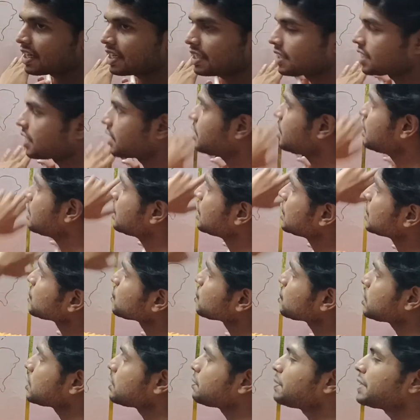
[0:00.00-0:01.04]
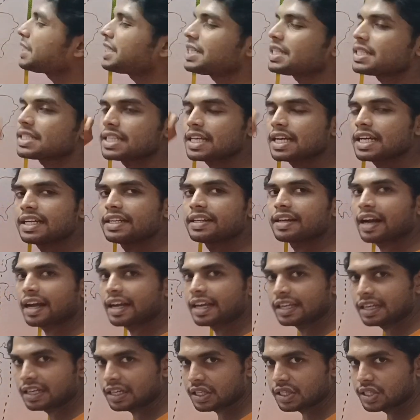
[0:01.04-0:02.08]
region. So Tibet is a dry
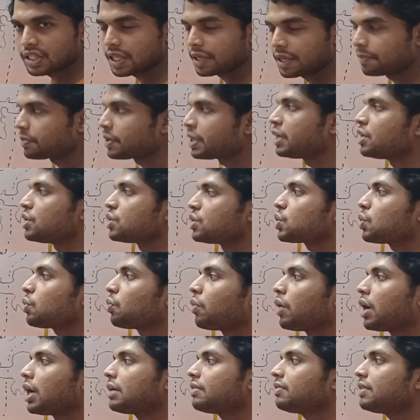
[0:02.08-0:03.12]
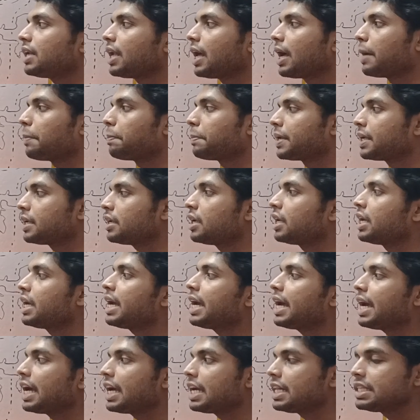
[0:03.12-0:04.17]
region. So what will happen?
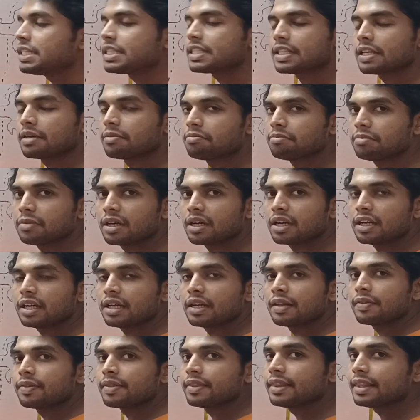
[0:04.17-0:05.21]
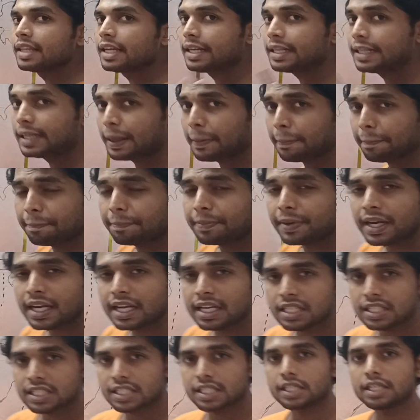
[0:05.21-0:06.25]
In summer, the
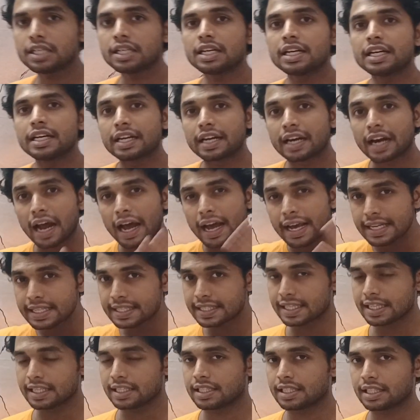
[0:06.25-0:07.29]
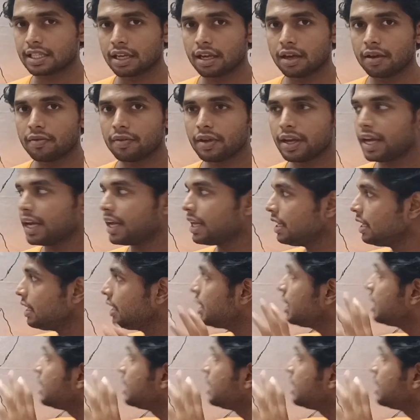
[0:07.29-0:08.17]
temperature rises in